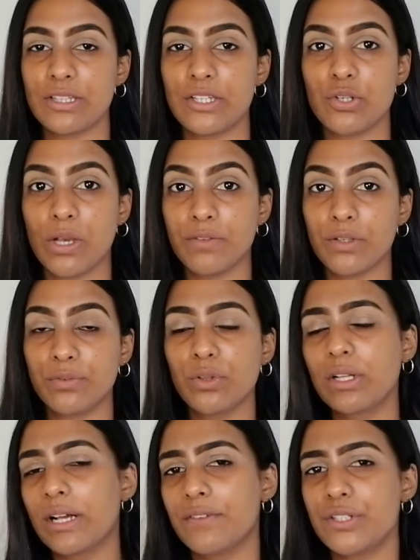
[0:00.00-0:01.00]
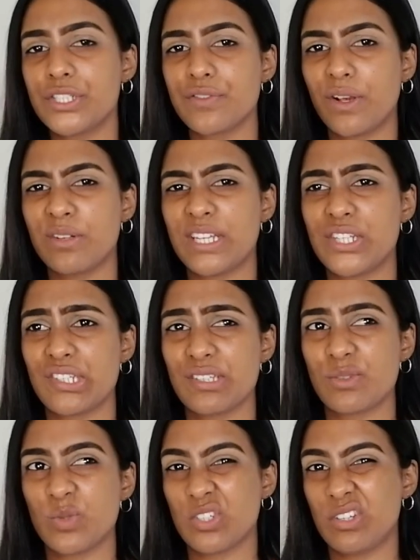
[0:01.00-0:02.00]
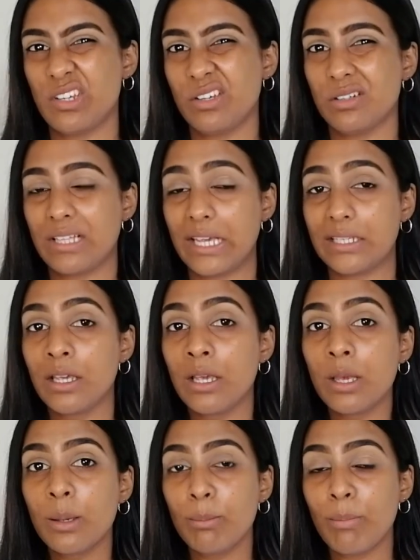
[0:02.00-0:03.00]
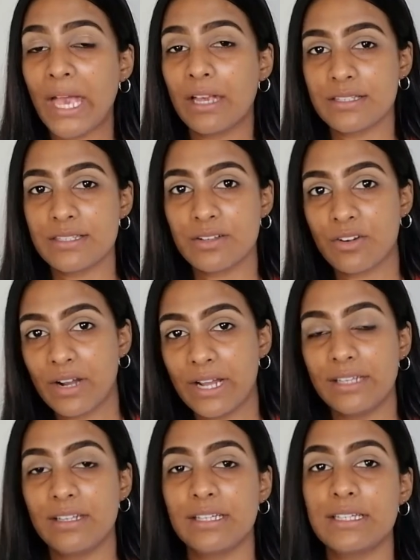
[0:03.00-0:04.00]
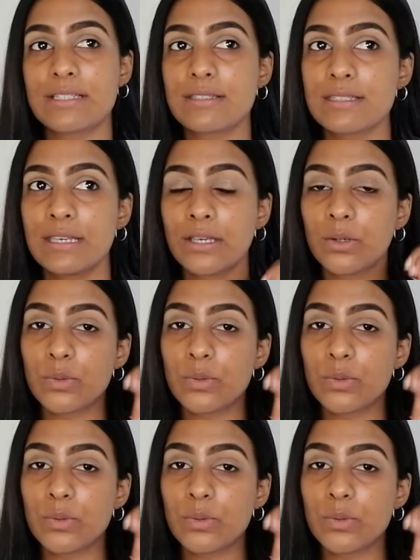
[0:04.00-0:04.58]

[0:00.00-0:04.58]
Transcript: And then you have your full coverage foundations, which are your like max cryolins,